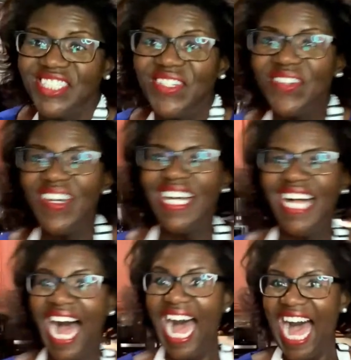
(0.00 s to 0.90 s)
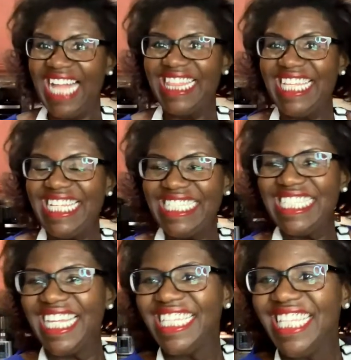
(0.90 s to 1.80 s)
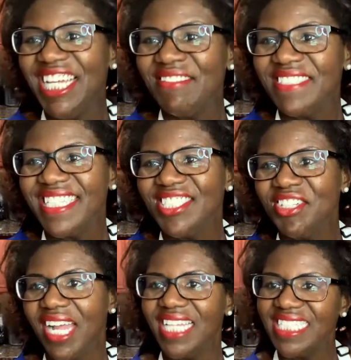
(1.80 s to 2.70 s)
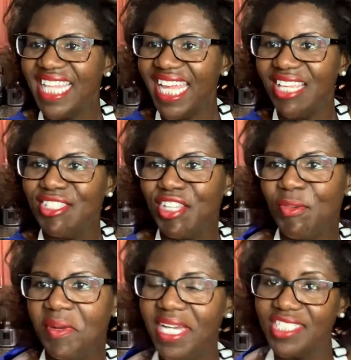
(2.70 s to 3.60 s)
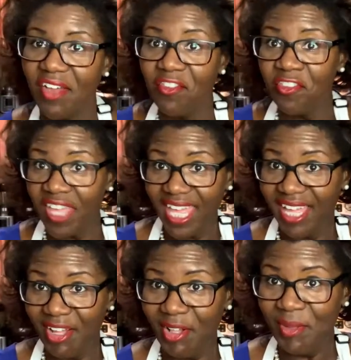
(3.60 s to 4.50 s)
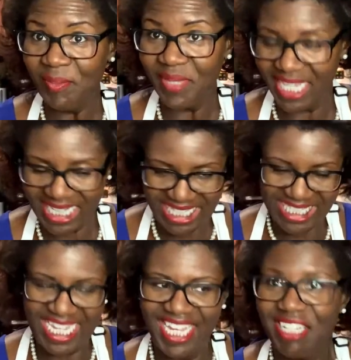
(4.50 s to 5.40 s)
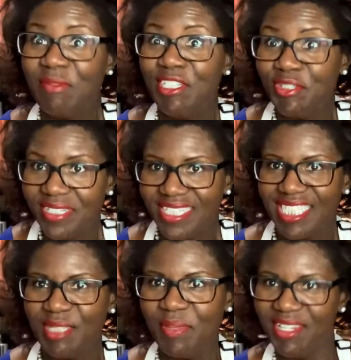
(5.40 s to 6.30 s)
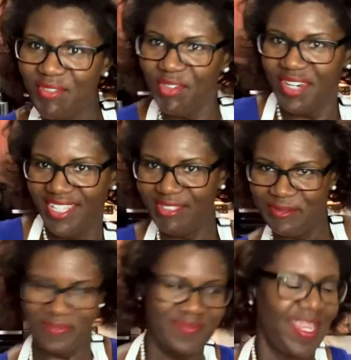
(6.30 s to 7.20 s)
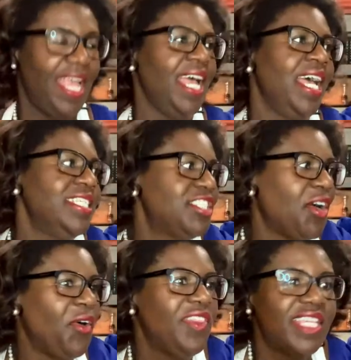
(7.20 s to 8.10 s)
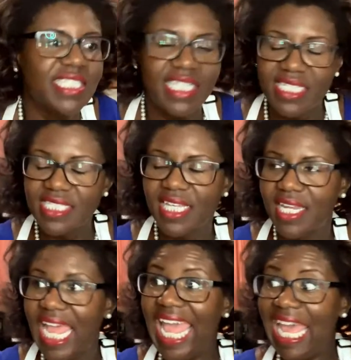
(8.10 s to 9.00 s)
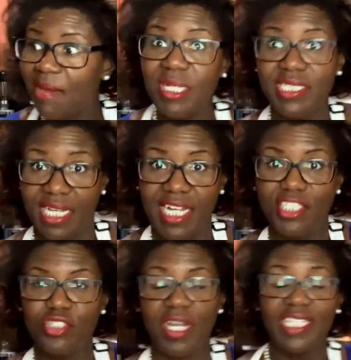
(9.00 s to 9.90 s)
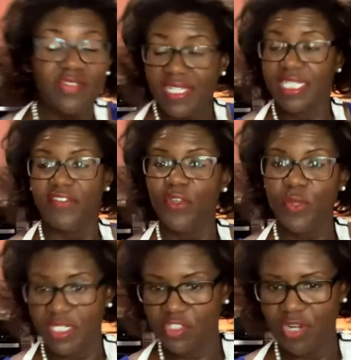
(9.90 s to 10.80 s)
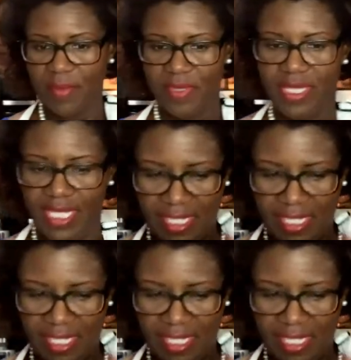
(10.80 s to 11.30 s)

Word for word: is doing well. Lisa loves the dress. Thank you so much. Vel picked this out. I'm going to do a little spin for you. So this is an Amazon dress. Vel, if you want to drop the